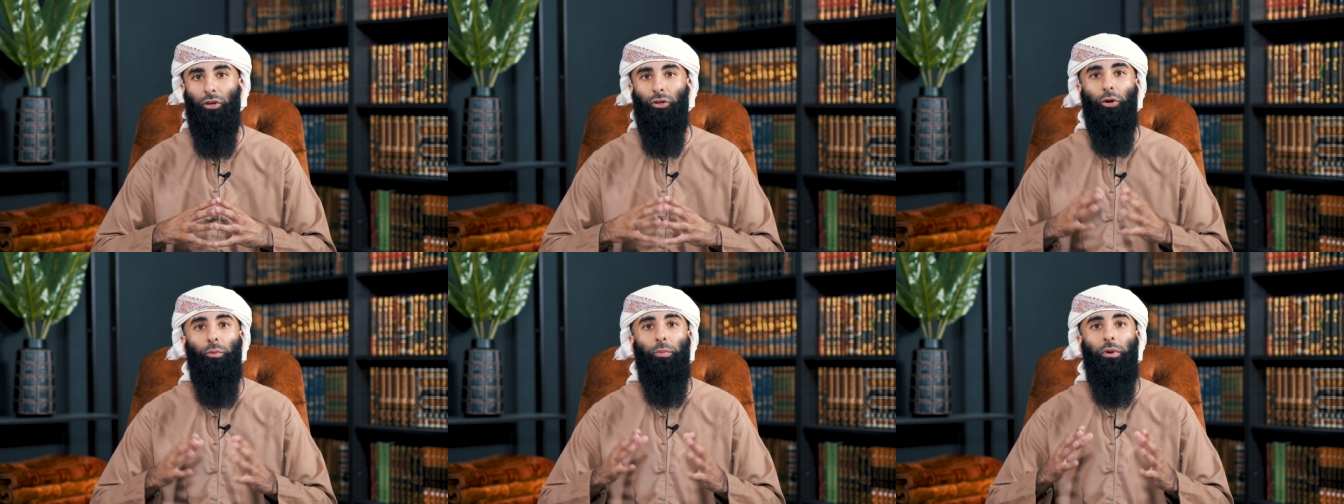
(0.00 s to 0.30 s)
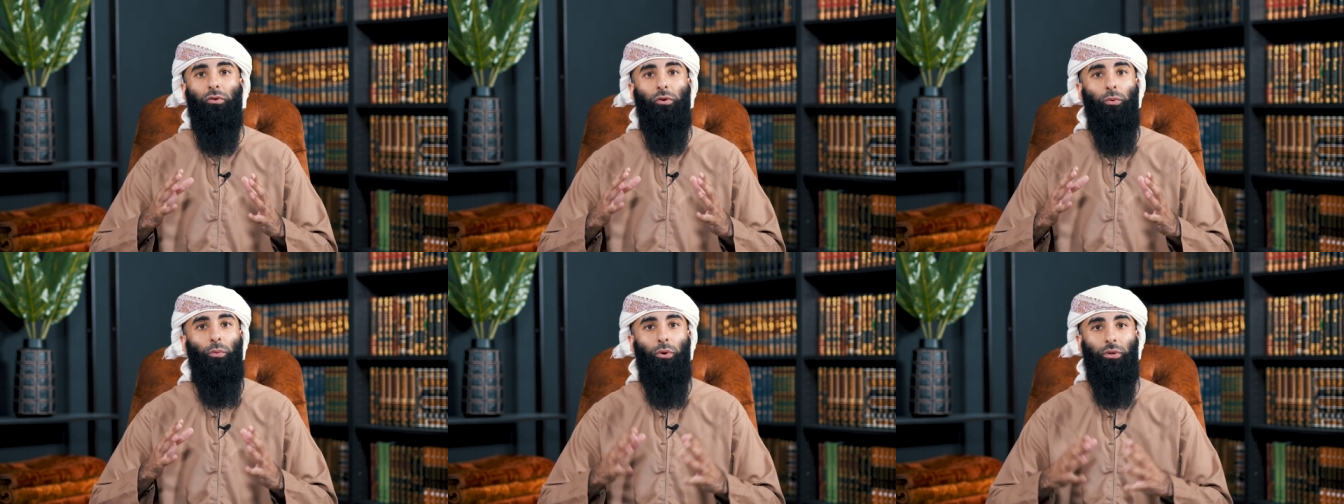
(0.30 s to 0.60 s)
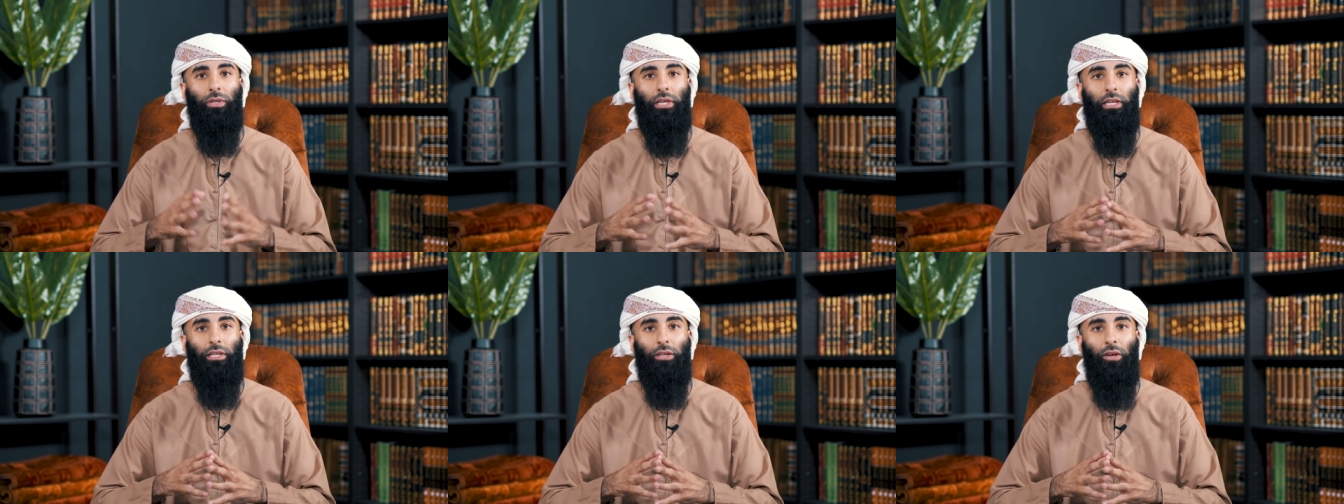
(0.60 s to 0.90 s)
You'll be
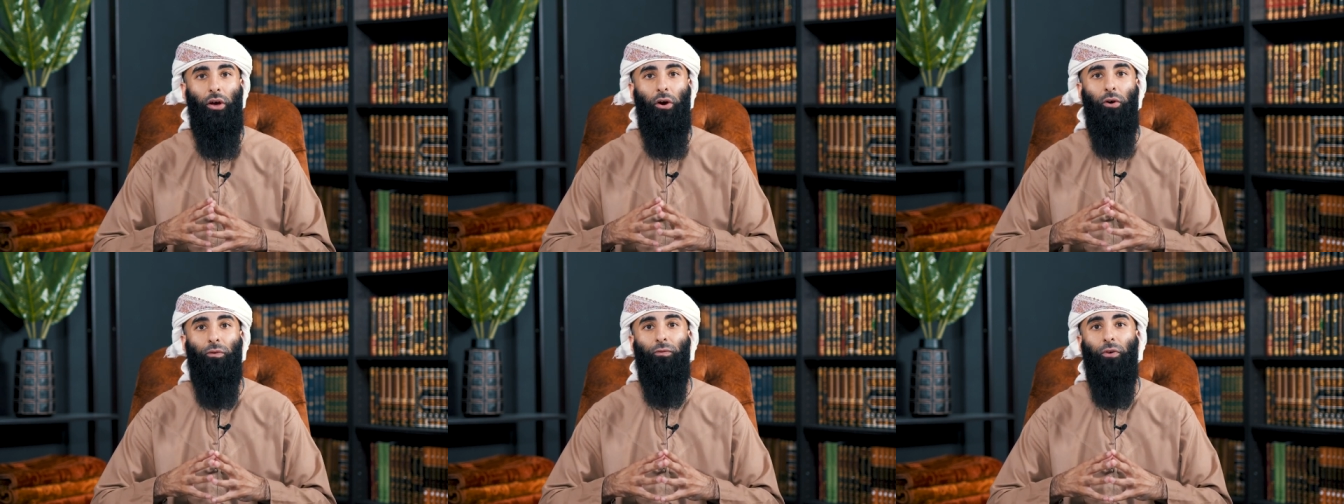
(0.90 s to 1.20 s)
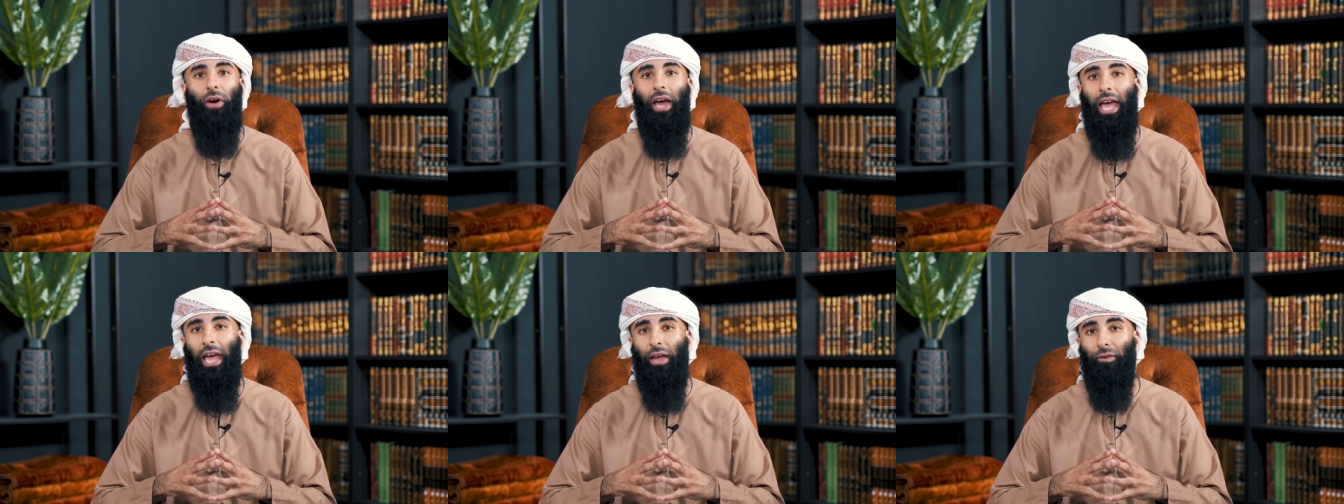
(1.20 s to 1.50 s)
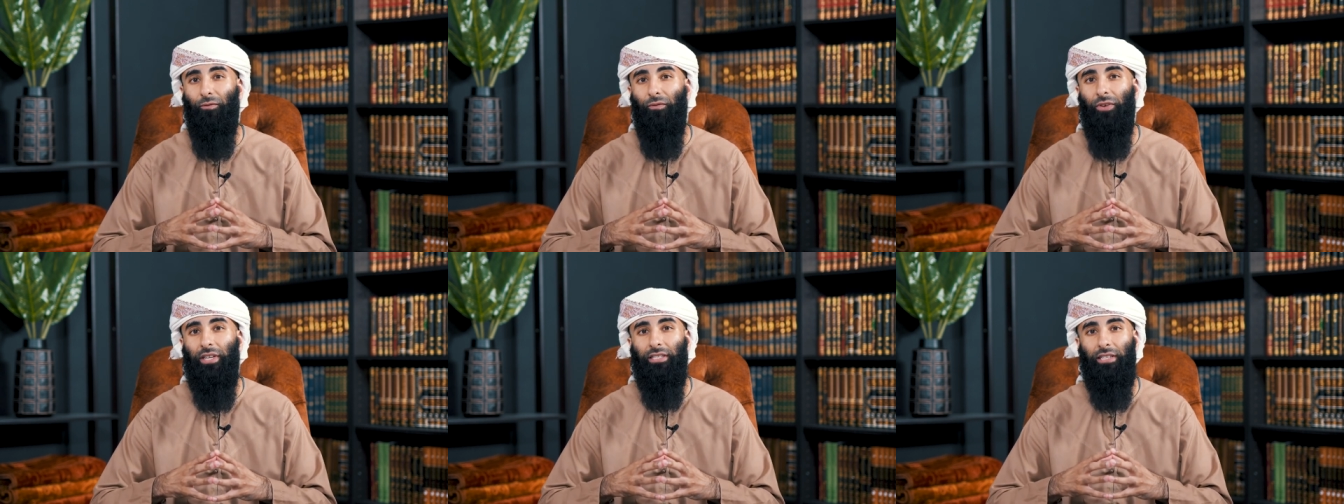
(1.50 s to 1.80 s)
rewarded for
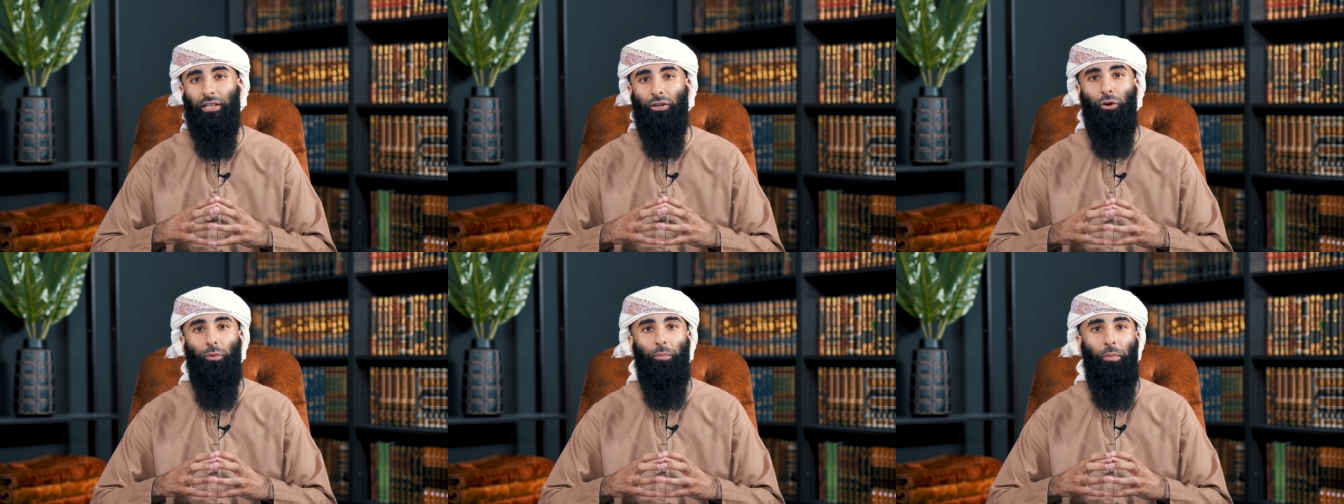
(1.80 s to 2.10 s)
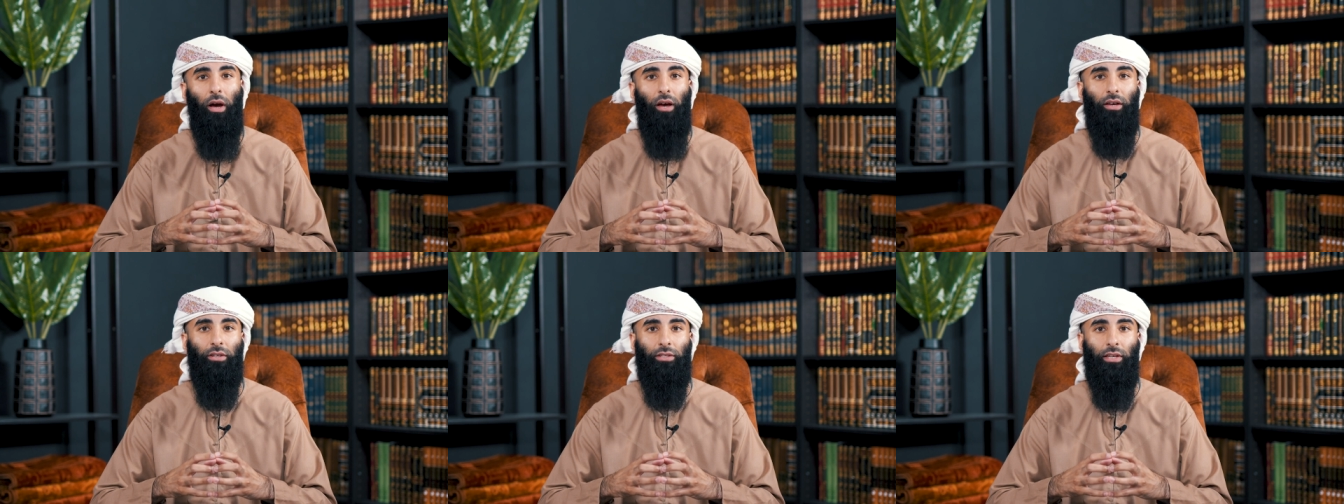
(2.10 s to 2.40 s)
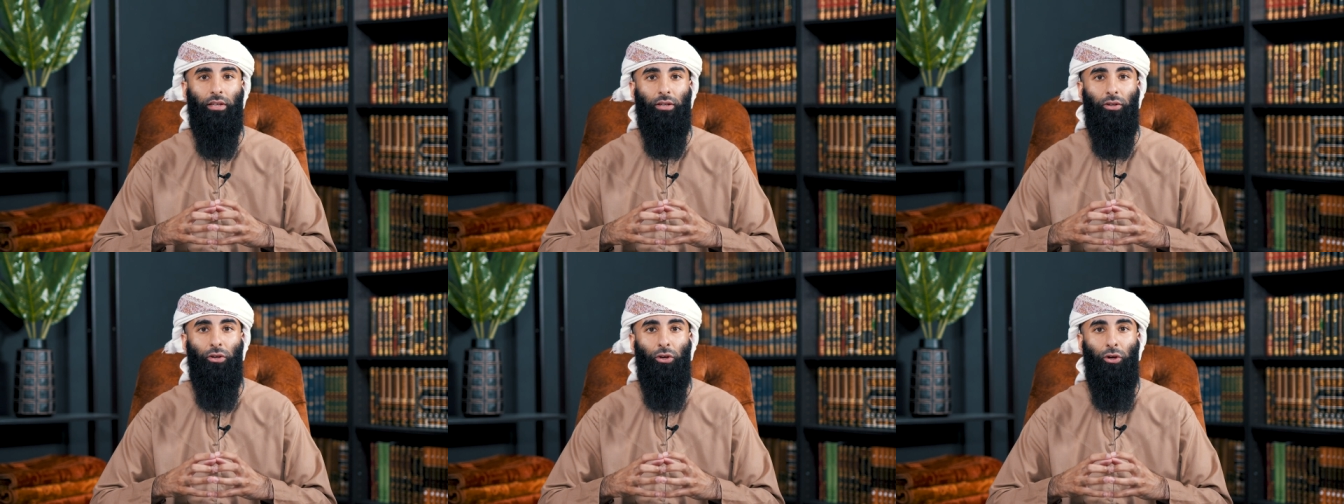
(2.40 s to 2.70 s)
every single
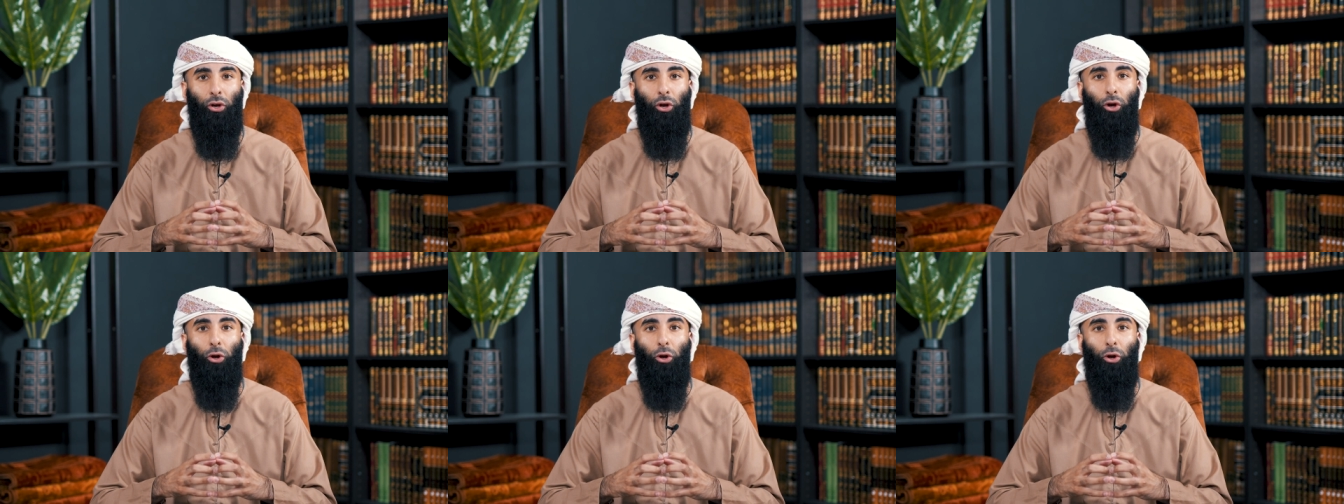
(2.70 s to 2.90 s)
person